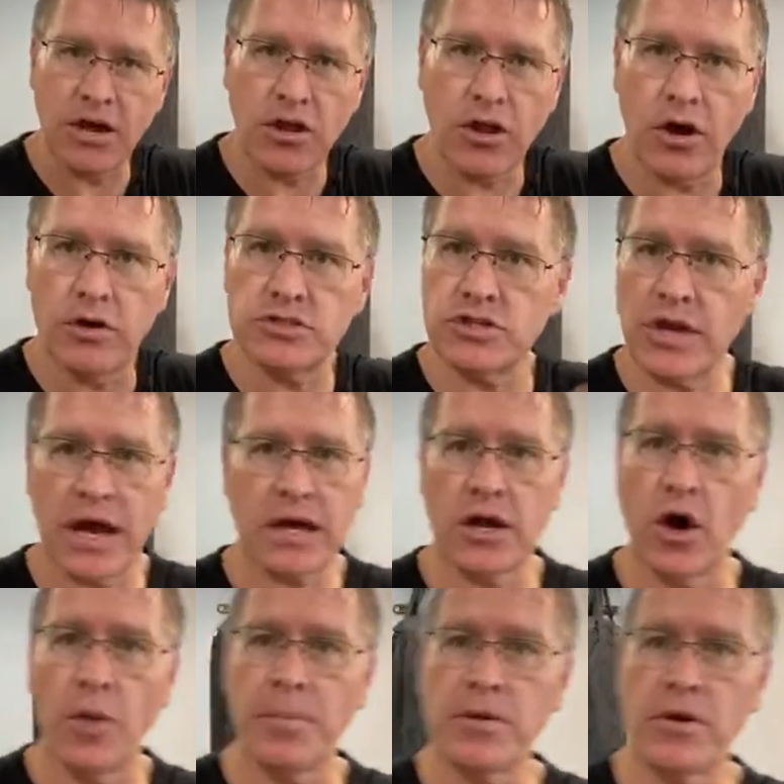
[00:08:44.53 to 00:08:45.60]
closed. You're not gonna
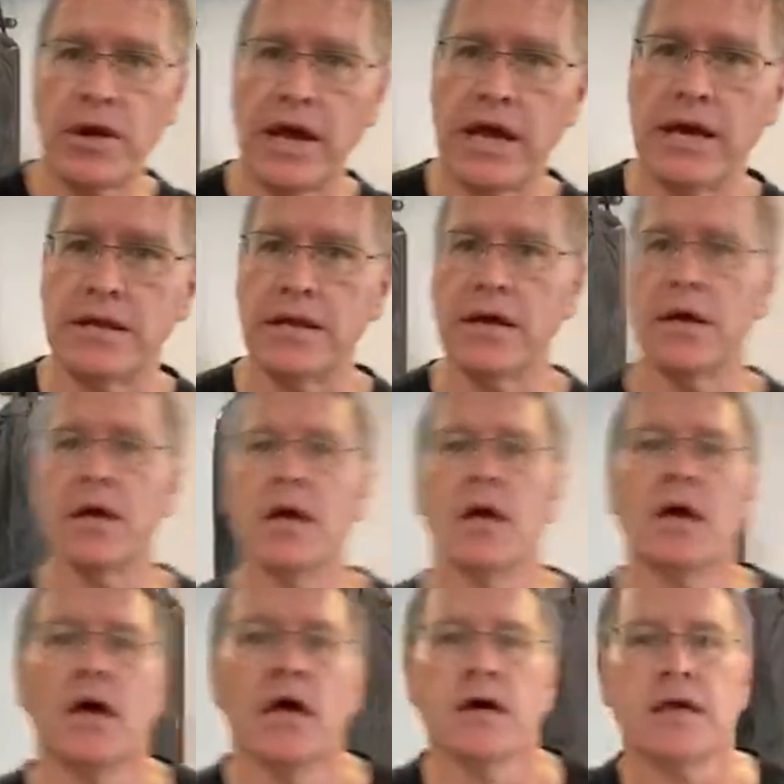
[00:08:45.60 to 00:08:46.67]
open your hand.
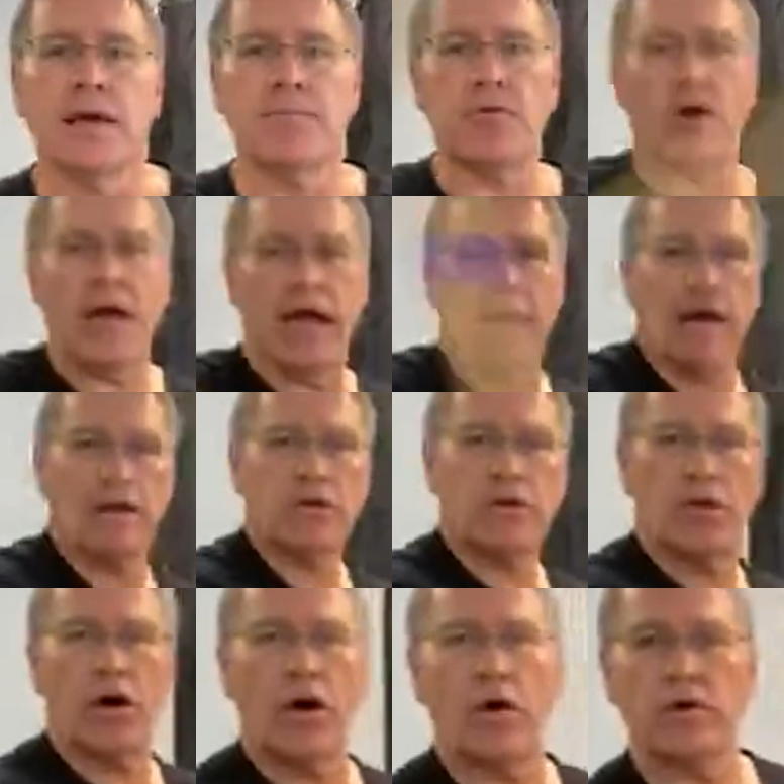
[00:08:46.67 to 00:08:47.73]
Keep your hand
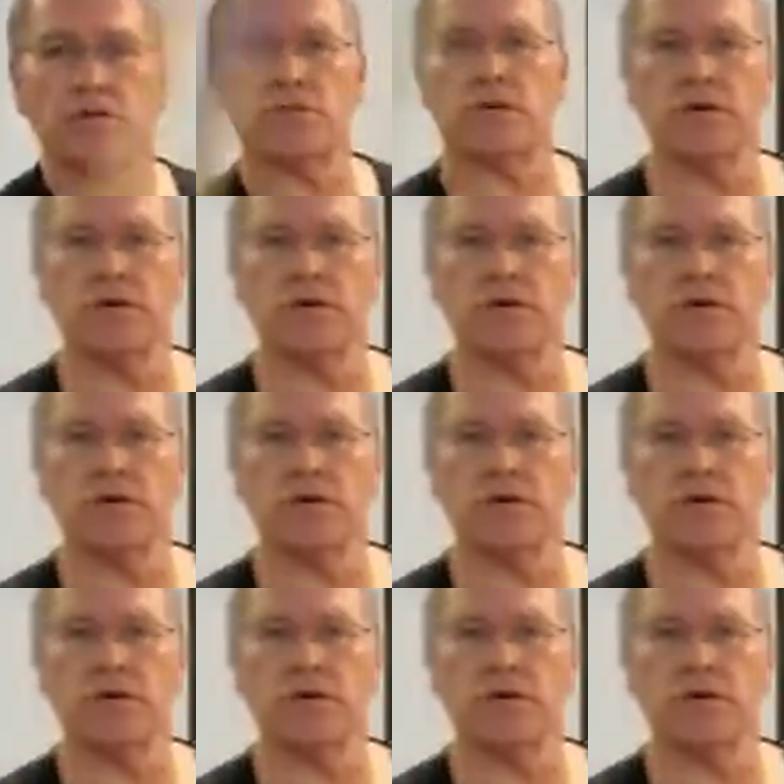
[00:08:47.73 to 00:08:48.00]
closed,